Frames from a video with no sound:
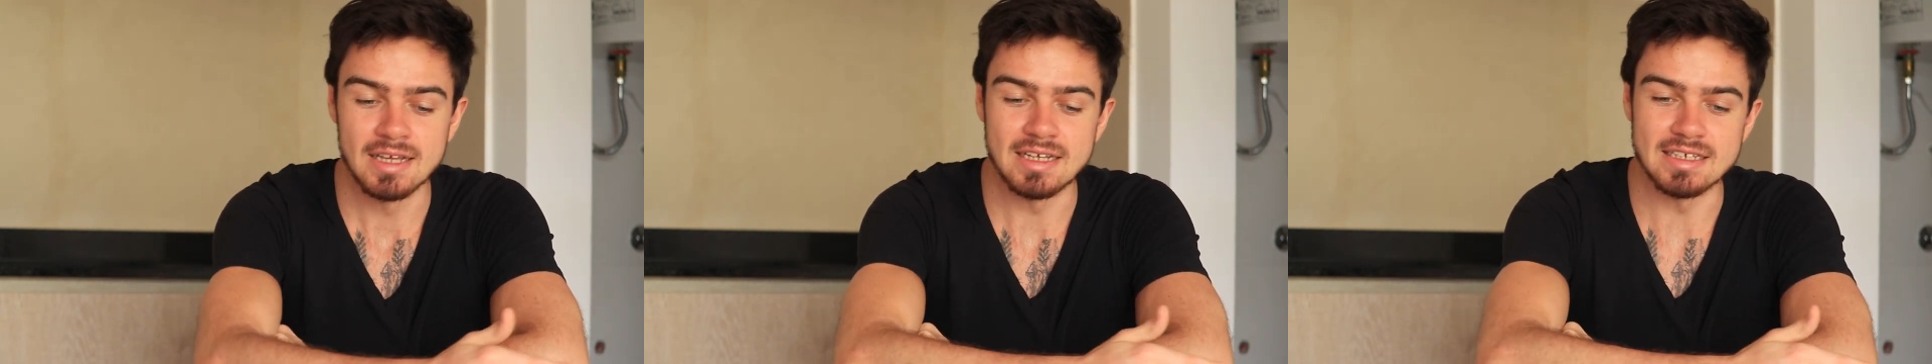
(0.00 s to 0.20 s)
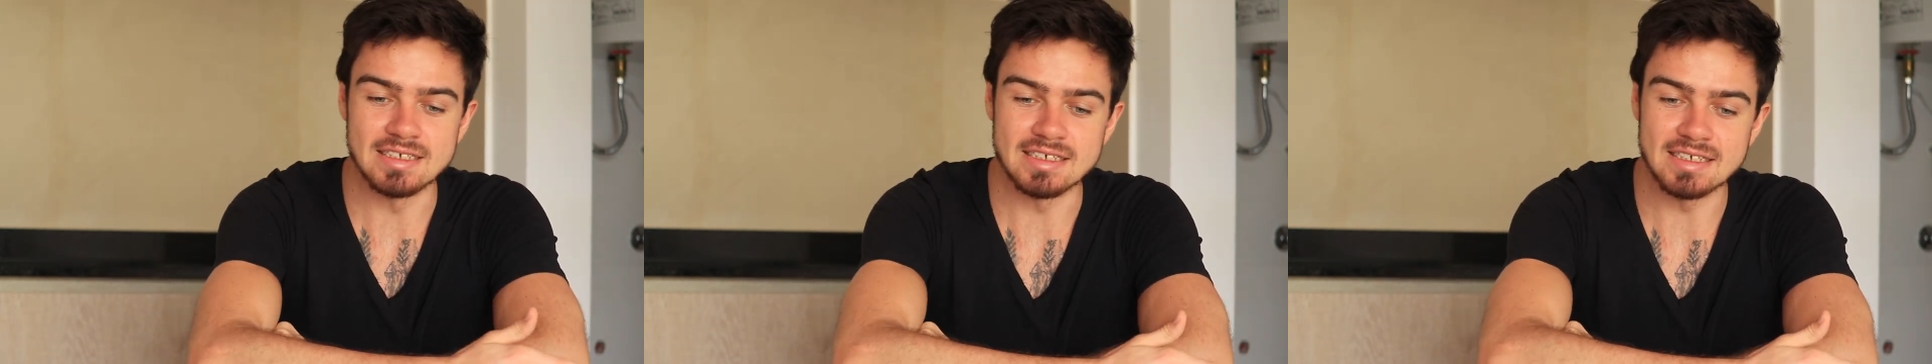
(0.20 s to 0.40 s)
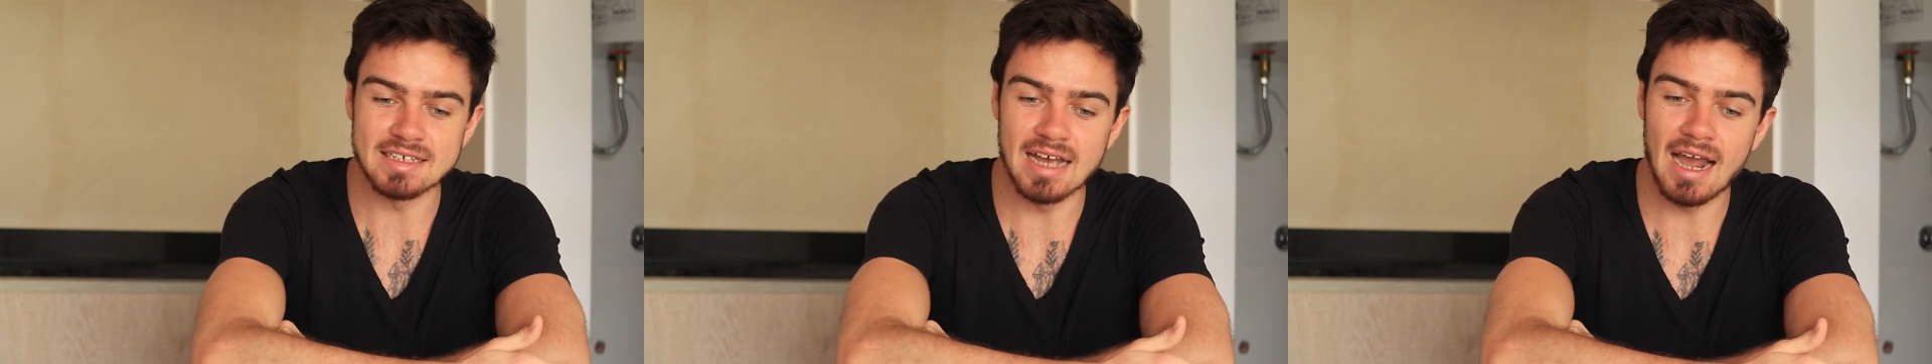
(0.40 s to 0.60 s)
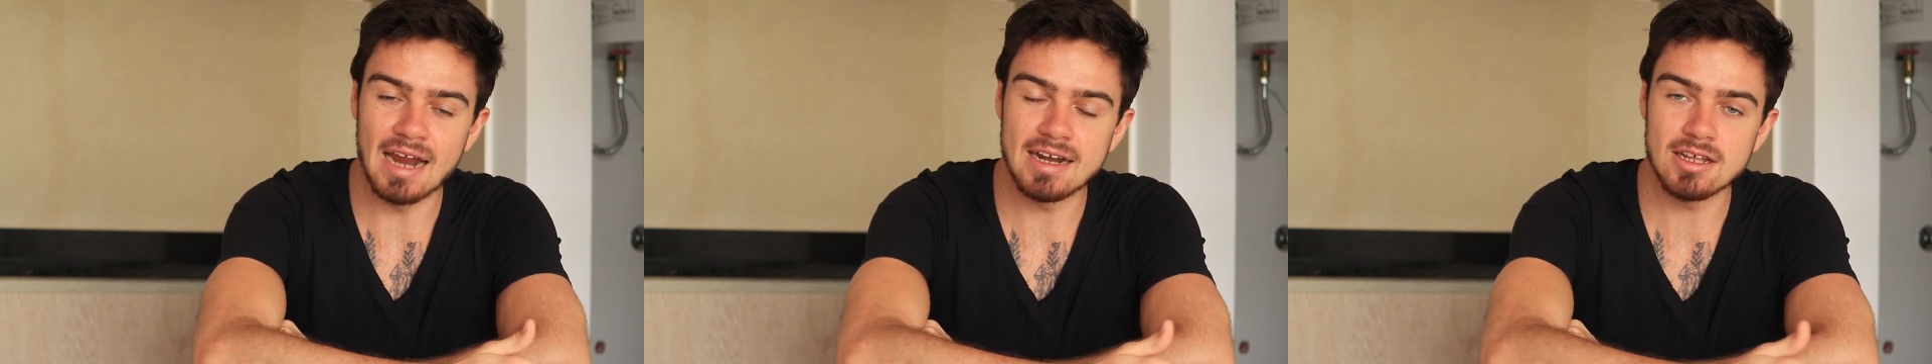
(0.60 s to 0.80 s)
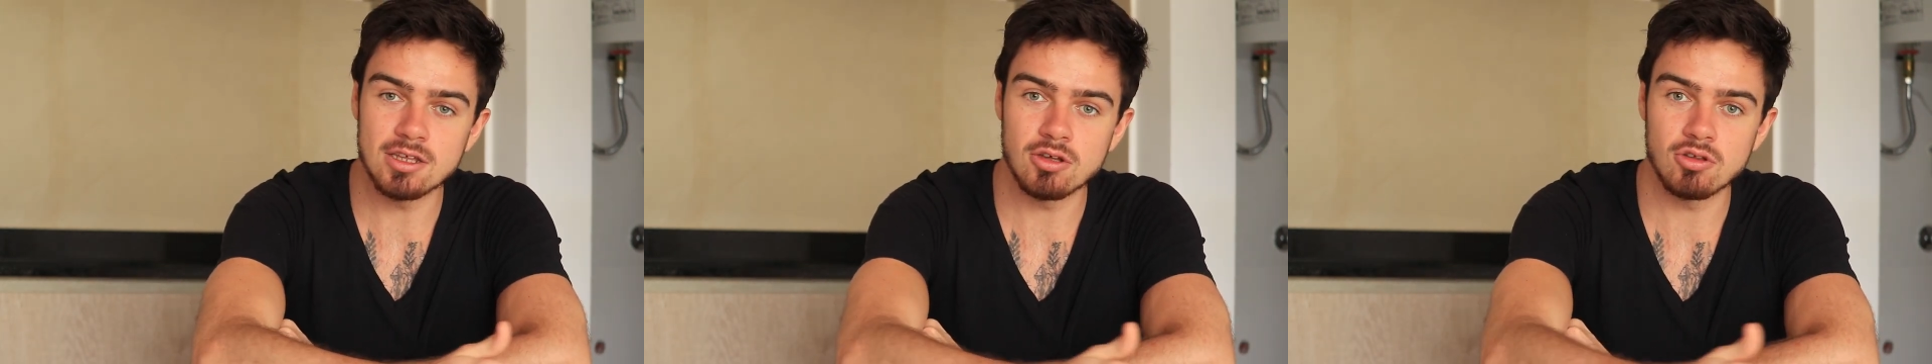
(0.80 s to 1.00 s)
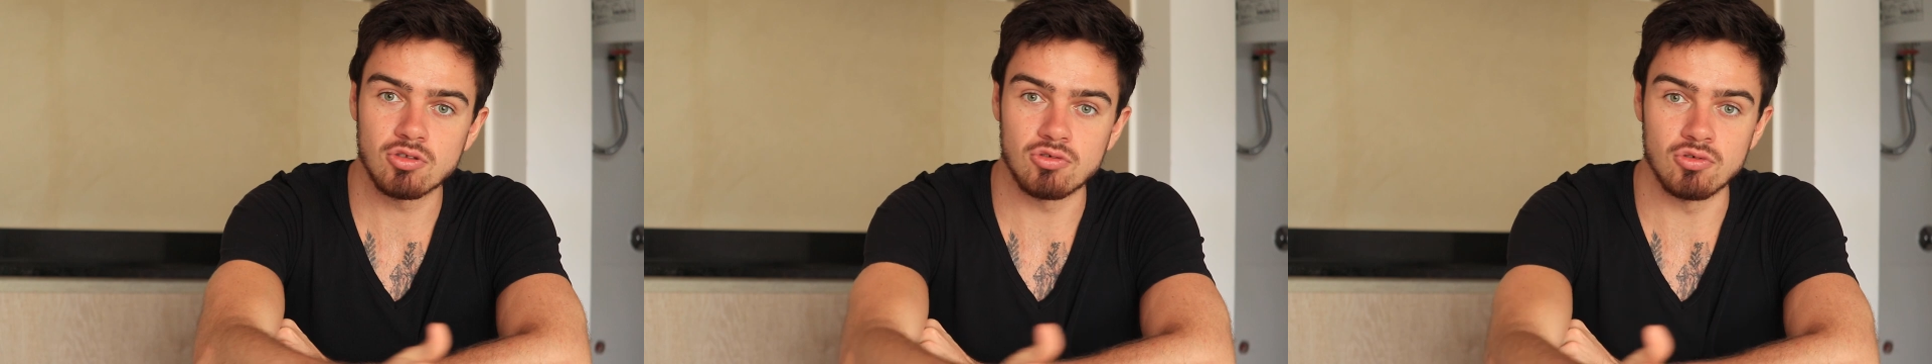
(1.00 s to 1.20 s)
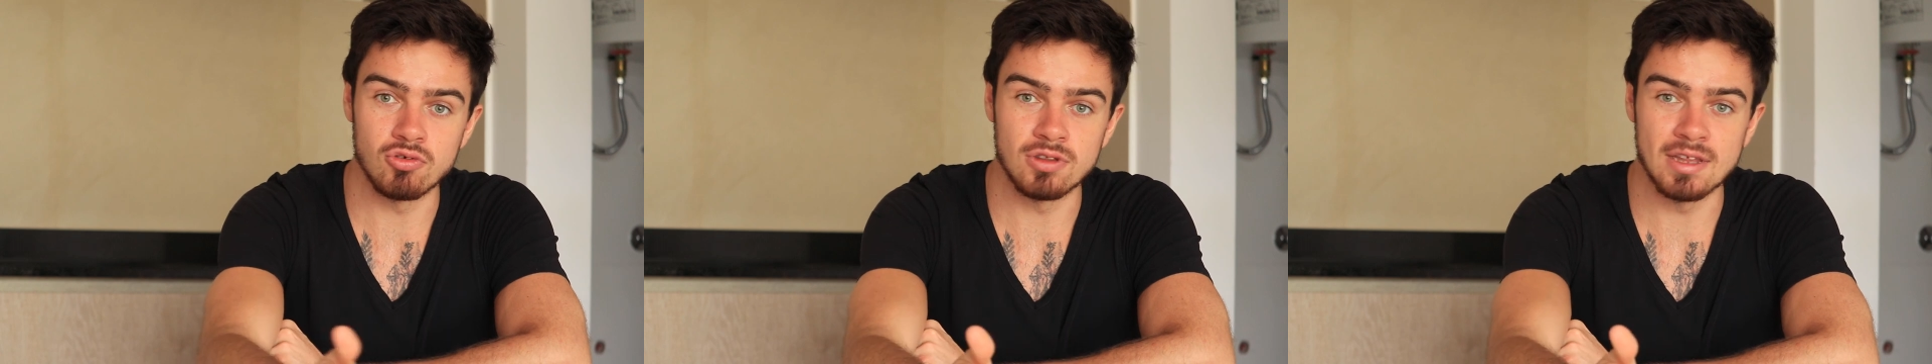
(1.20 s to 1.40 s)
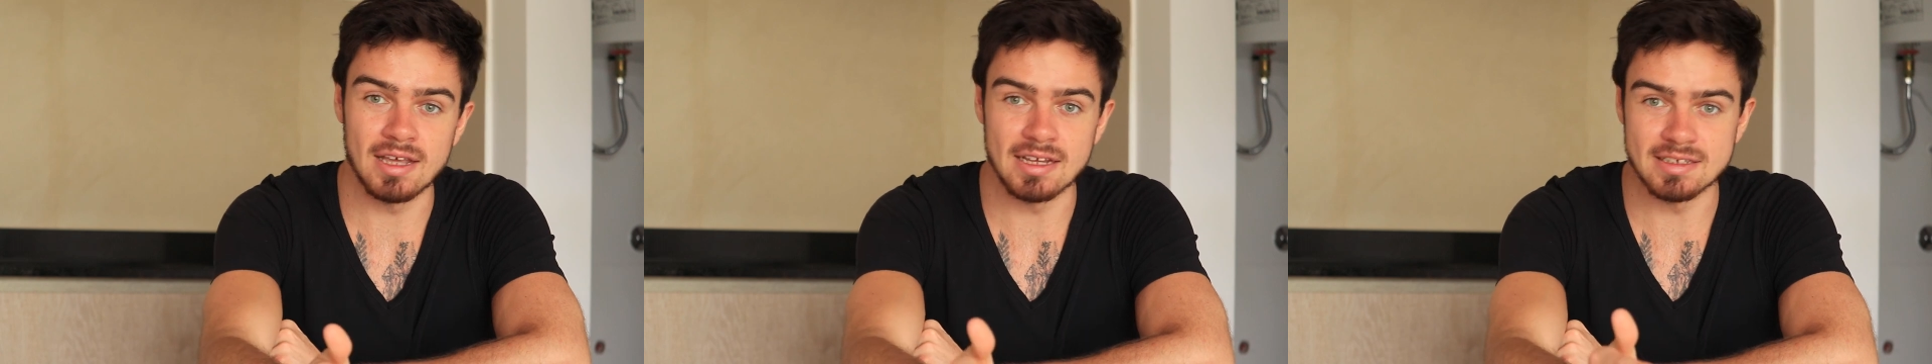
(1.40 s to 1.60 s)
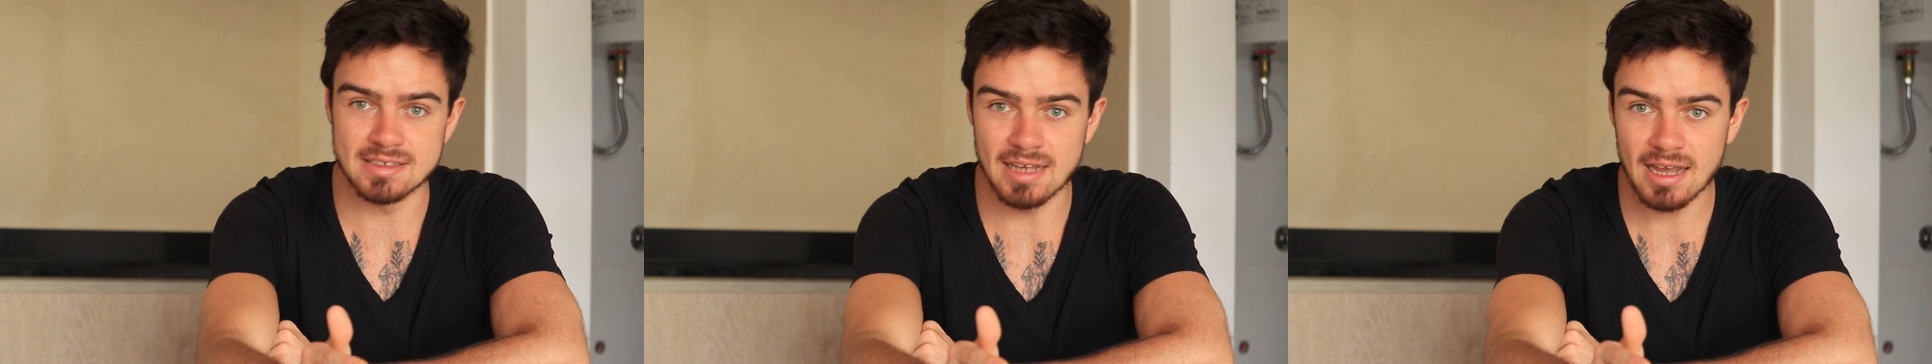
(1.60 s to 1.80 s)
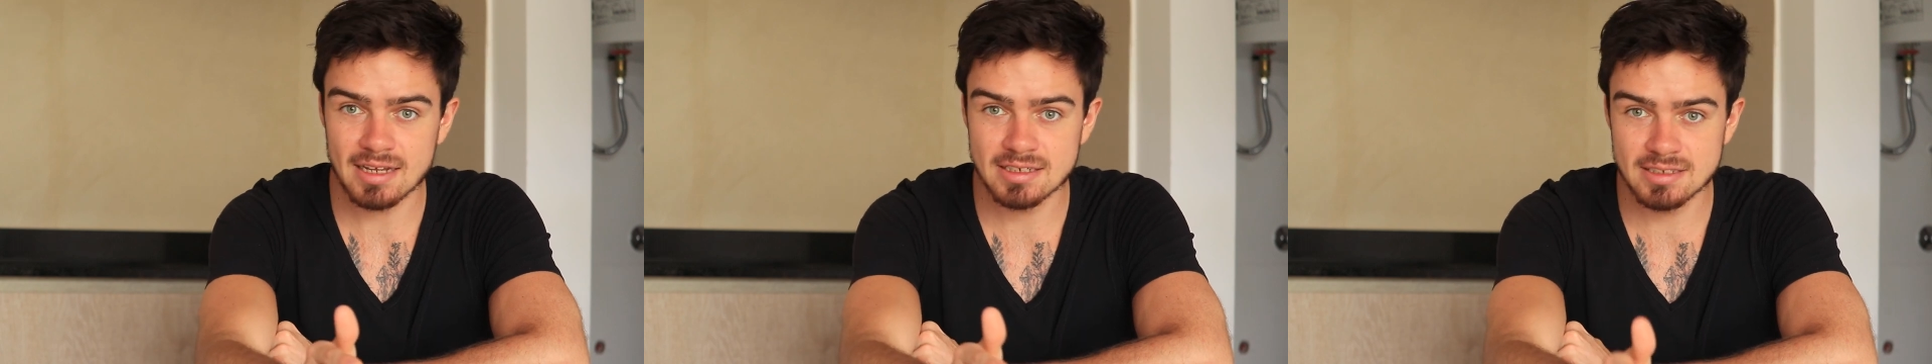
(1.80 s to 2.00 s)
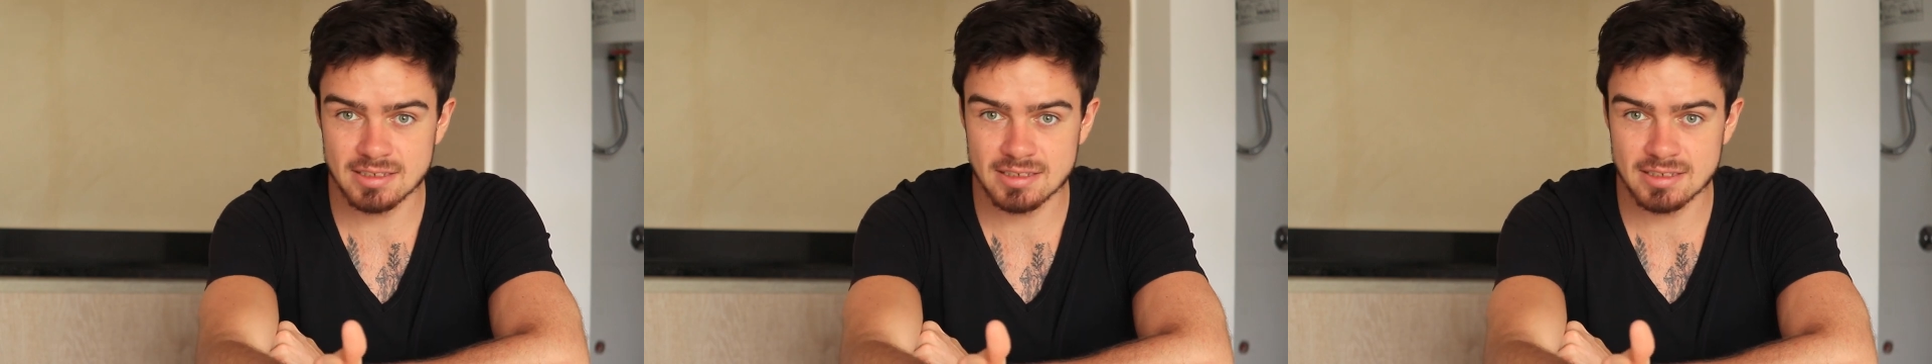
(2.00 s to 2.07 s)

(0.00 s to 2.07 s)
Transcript: is guiding you through the exact